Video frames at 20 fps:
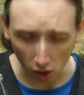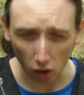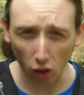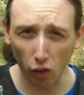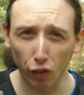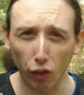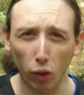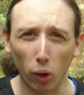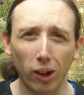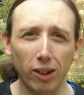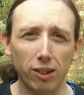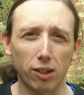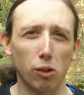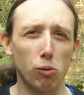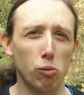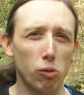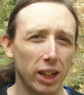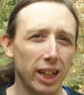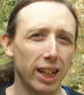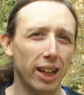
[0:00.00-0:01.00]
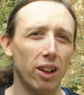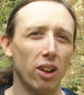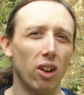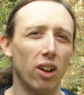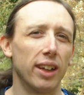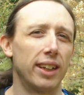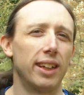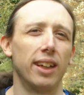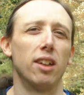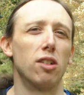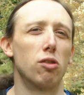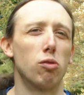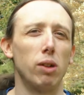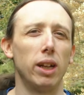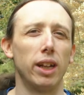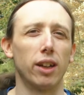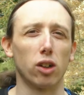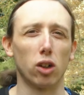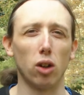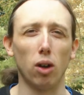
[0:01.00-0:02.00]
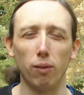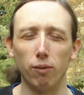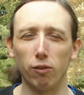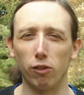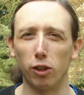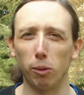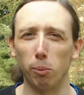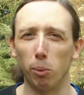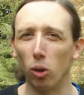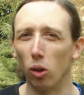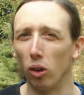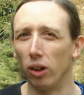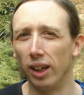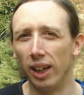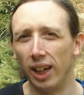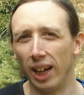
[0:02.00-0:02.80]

Otherwise, I really like it. It's really comfortable.